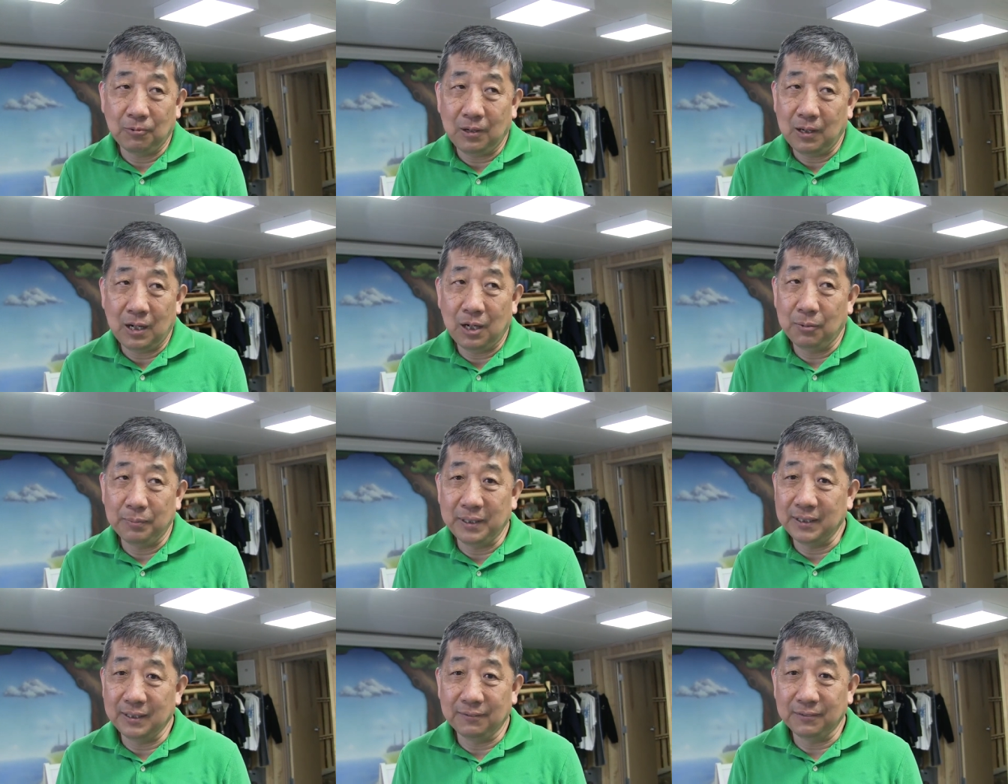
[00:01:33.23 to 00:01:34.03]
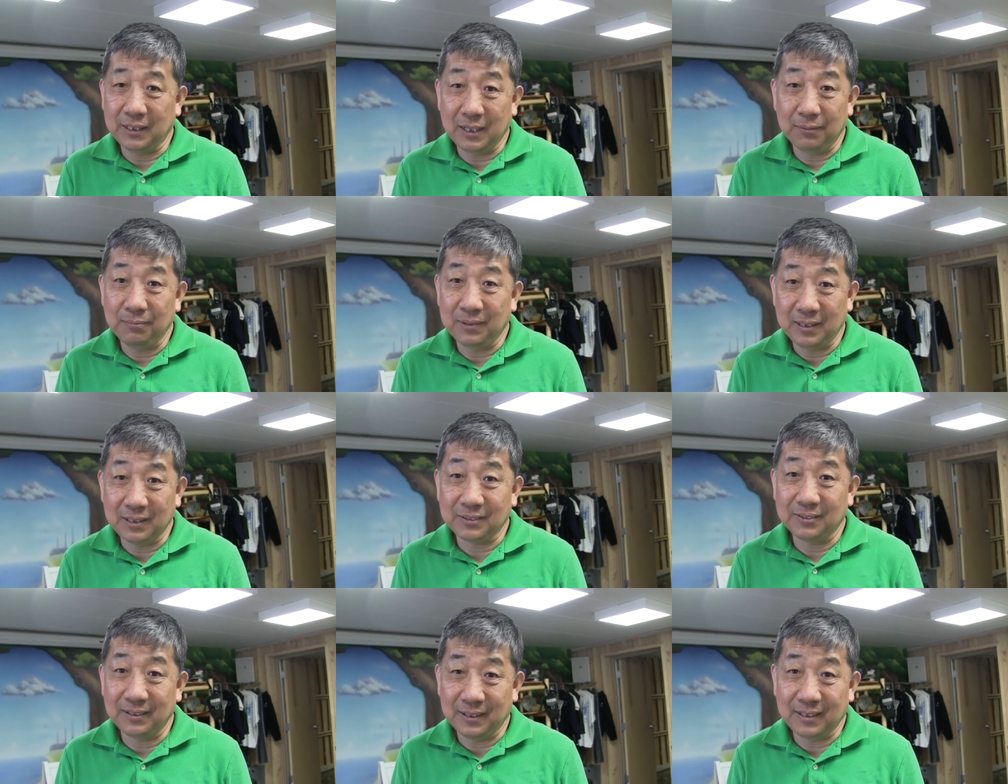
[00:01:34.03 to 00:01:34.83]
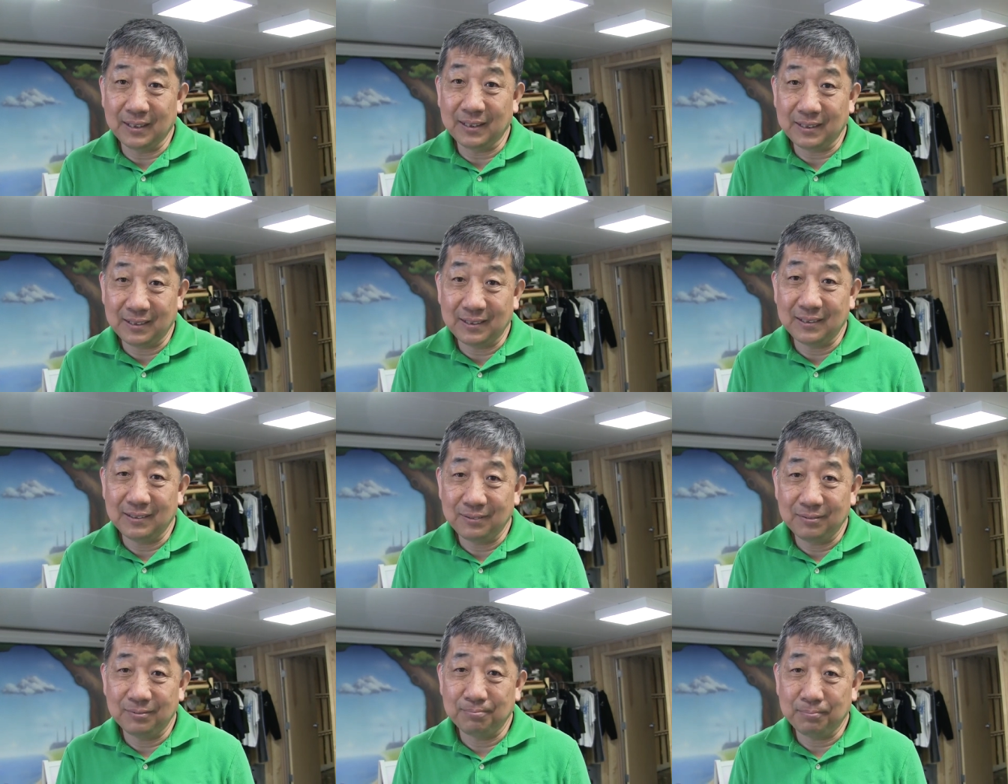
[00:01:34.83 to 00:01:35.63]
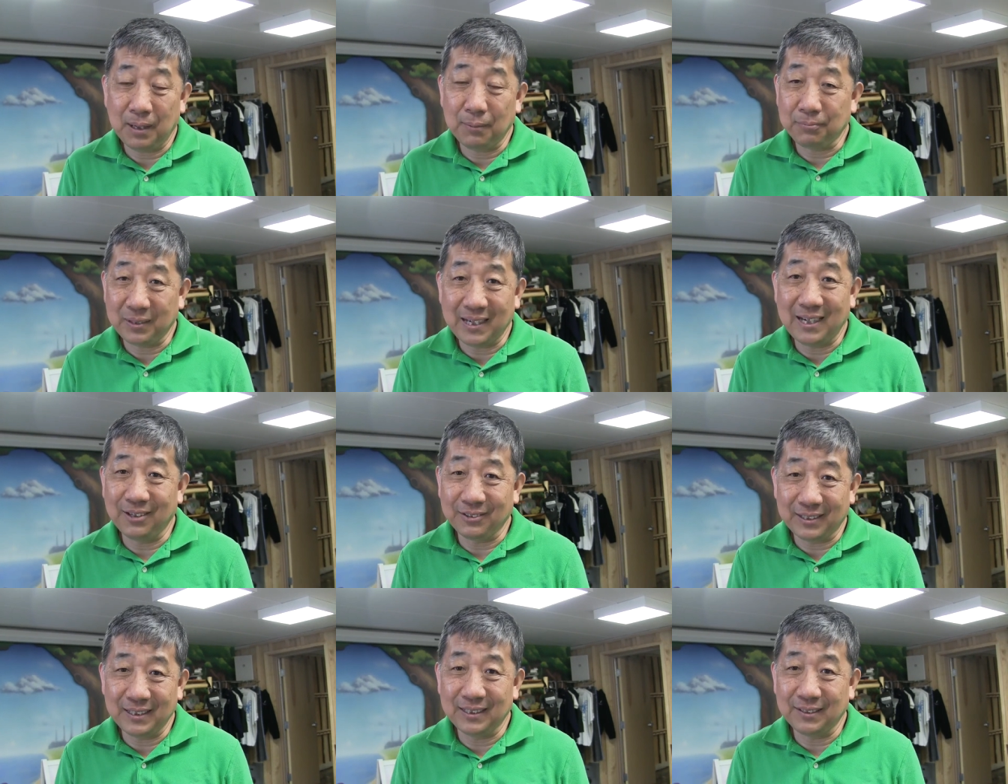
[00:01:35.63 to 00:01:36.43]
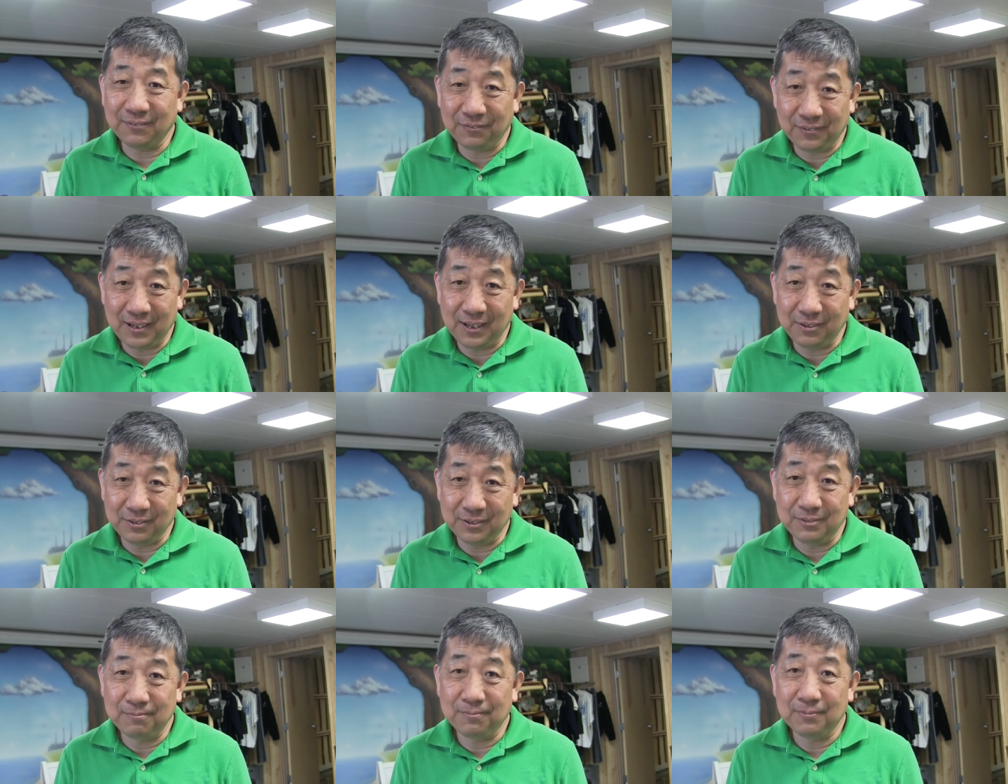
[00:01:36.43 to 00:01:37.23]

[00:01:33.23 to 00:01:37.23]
how many of them actually got popped out and the flower,